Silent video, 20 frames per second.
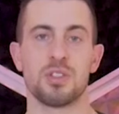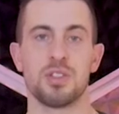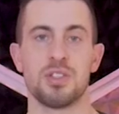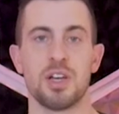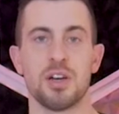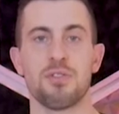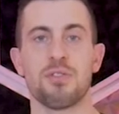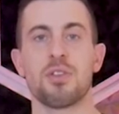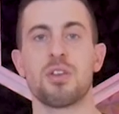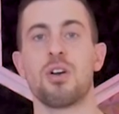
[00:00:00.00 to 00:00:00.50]
you
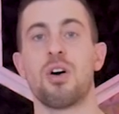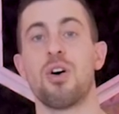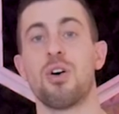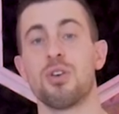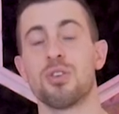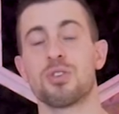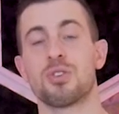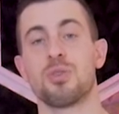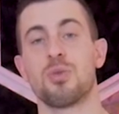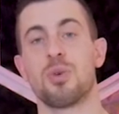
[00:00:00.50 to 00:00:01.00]
definitely
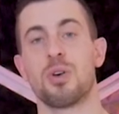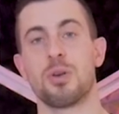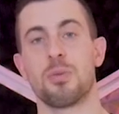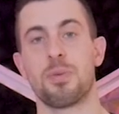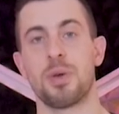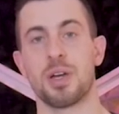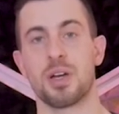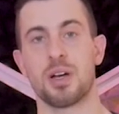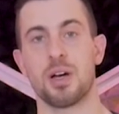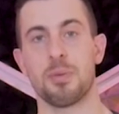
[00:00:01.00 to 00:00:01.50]
also want
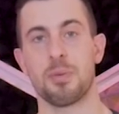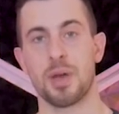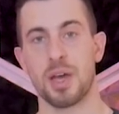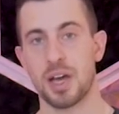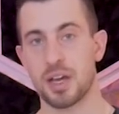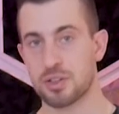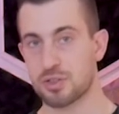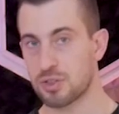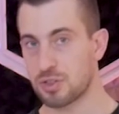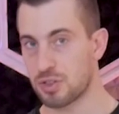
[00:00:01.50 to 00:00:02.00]
to pick up
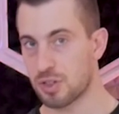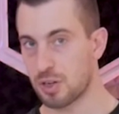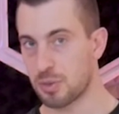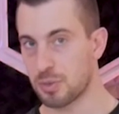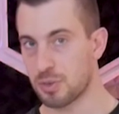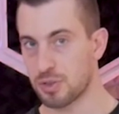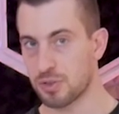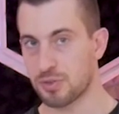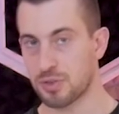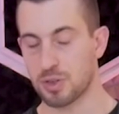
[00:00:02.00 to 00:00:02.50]
extra
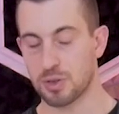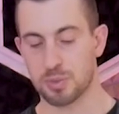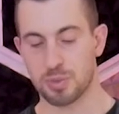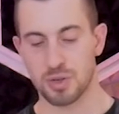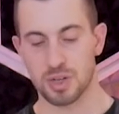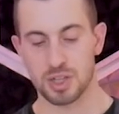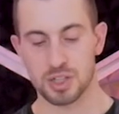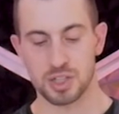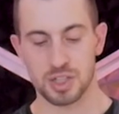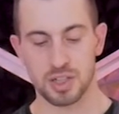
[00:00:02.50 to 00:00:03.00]
terminals for your
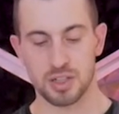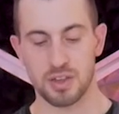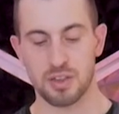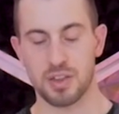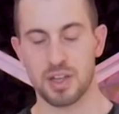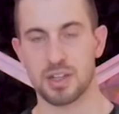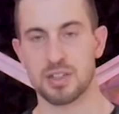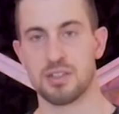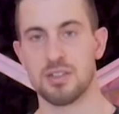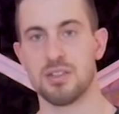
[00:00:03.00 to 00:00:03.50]
project.
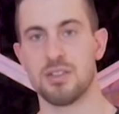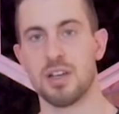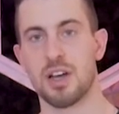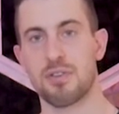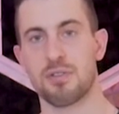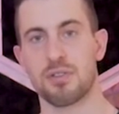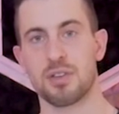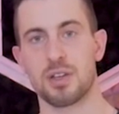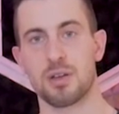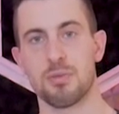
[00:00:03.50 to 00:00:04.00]
That's
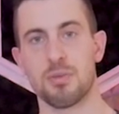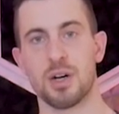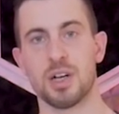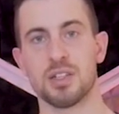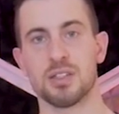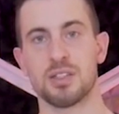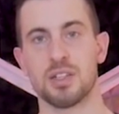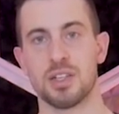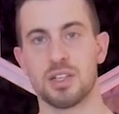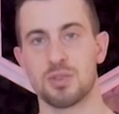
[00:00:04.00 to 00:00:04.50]
definitely a
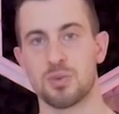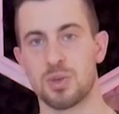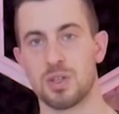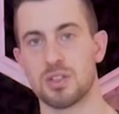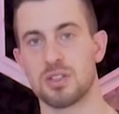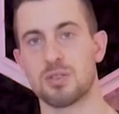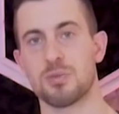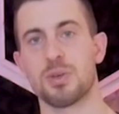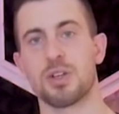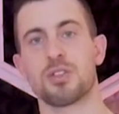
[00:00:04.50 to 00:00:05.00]
must, as well
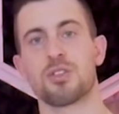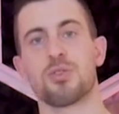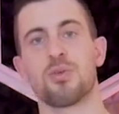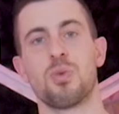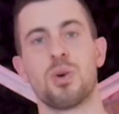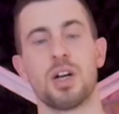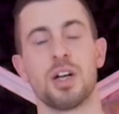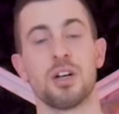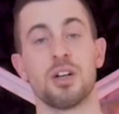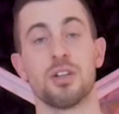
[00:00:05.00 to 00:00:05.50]
as some extra
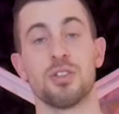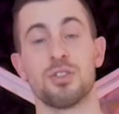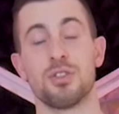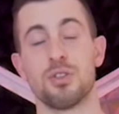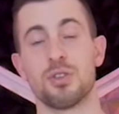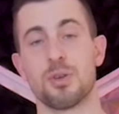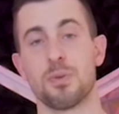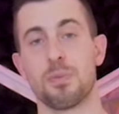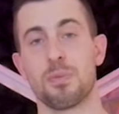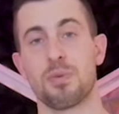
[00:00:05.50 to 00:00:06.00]
wire, so
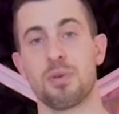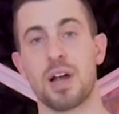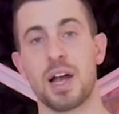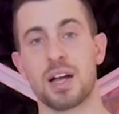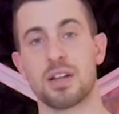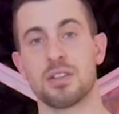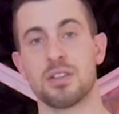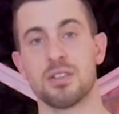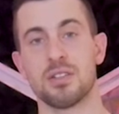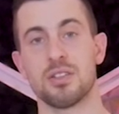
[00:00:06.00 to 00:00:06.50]
you can
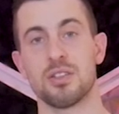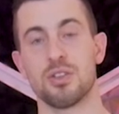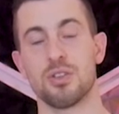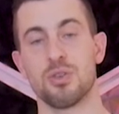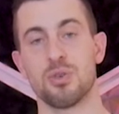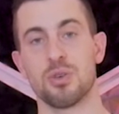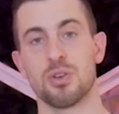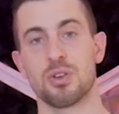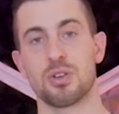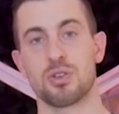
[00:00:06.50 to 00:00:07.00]
practice
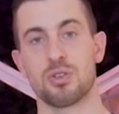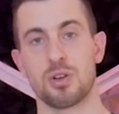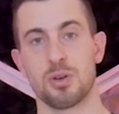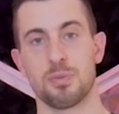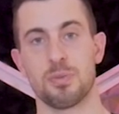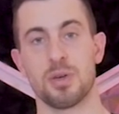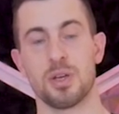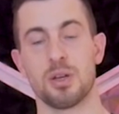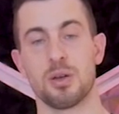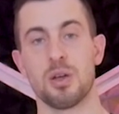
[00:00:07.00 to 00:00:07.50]
your
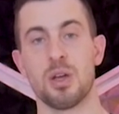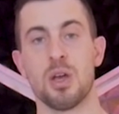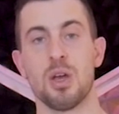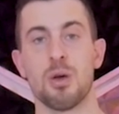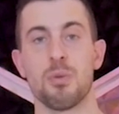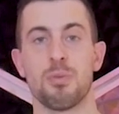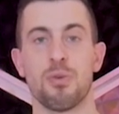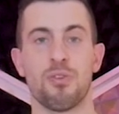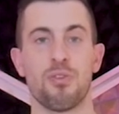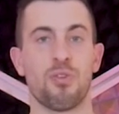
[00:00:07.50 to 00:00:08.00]
crimping
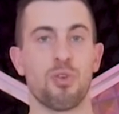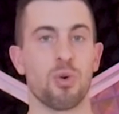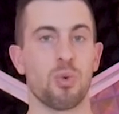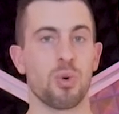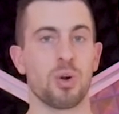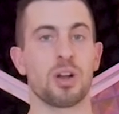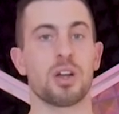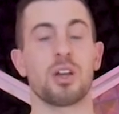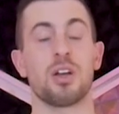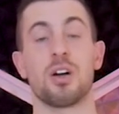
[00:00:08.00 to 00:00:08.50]
before
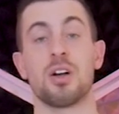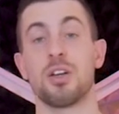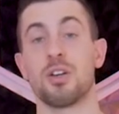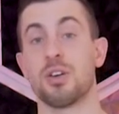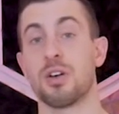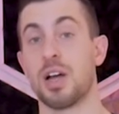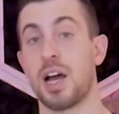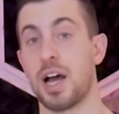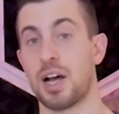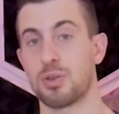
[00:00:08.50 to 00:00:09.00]
working on
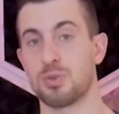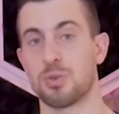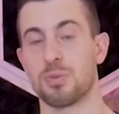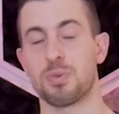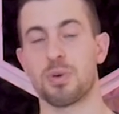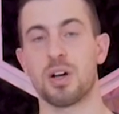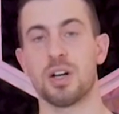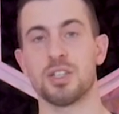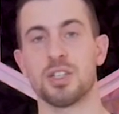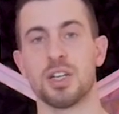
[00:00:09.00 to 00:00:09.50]
your actual
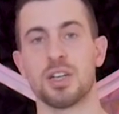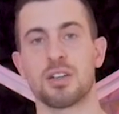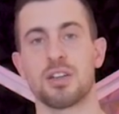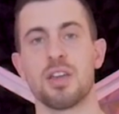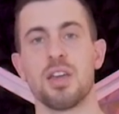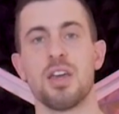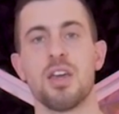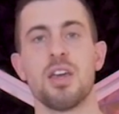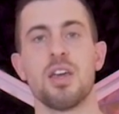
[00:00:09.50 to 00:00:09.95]
project.